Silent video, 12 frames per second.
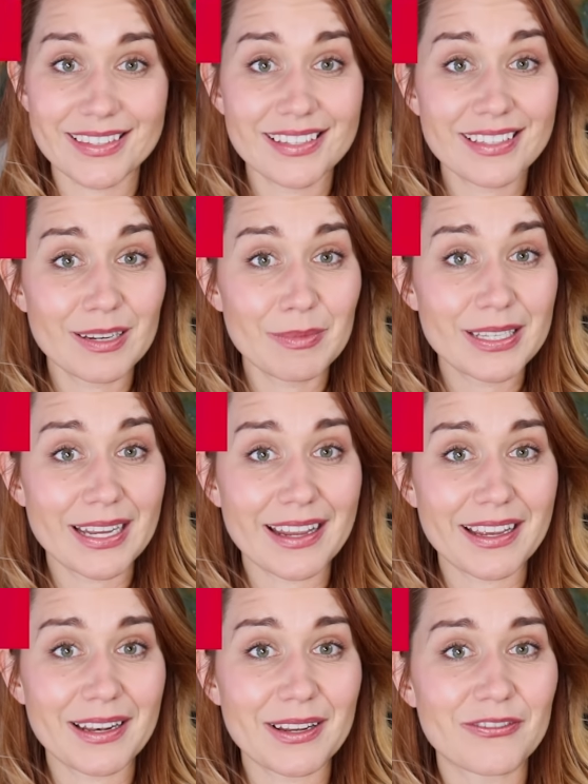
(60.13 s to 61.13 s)
This is going to be
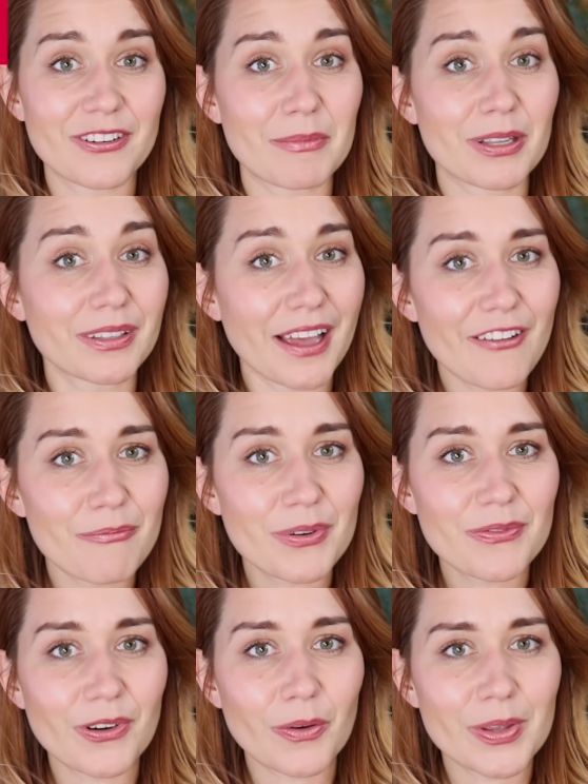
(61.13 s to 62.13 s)
taken from a
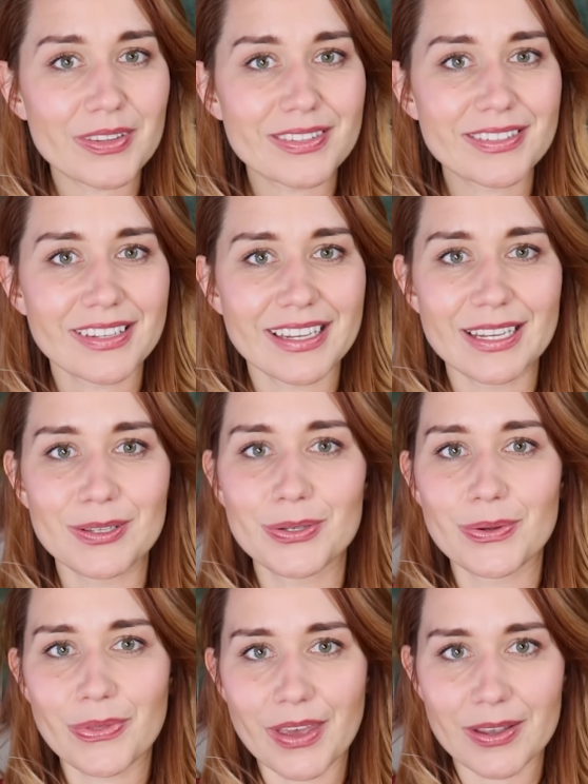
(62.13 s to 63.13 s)
live performance
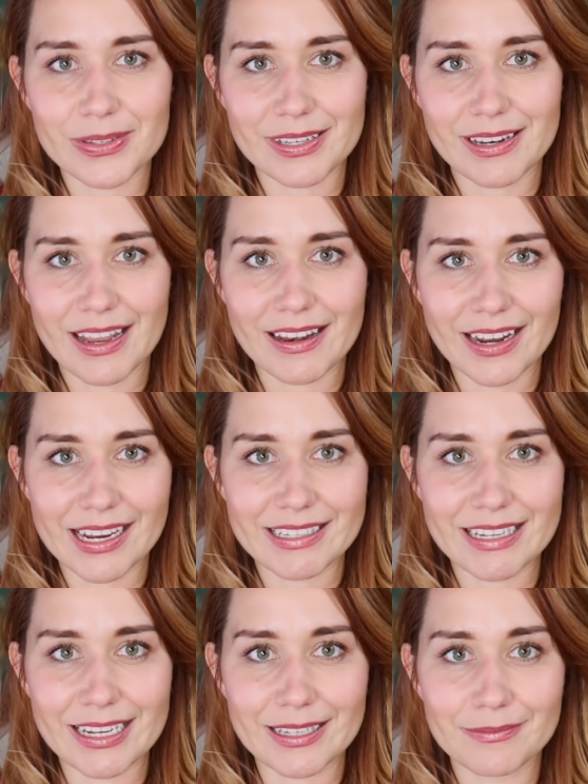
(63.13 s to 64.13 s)
in
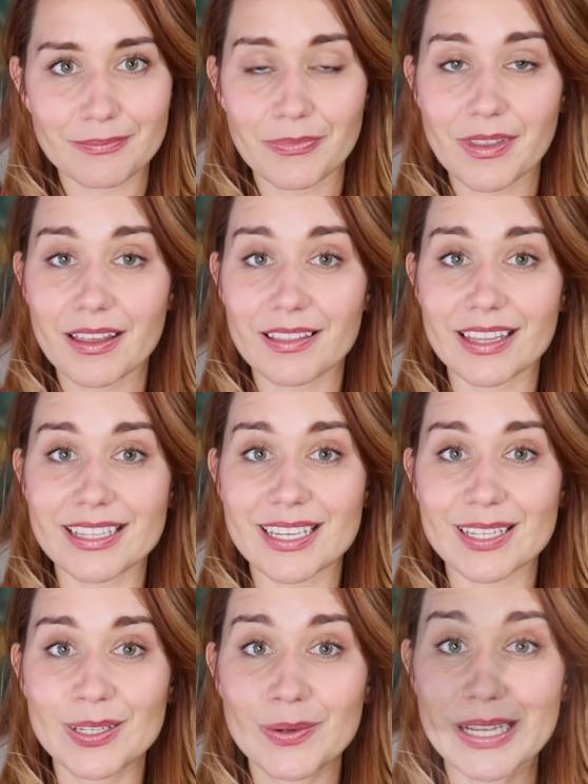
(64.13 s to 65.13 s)
2019.
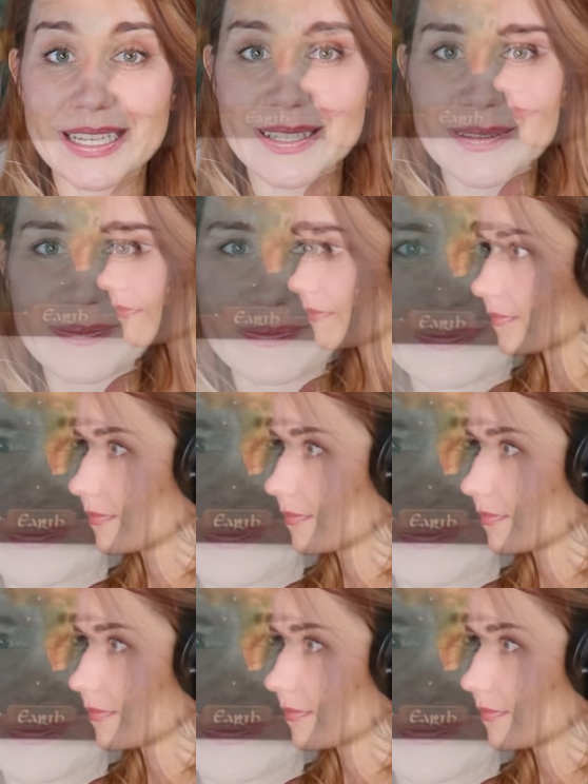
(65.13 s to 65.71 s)
Let's get to it.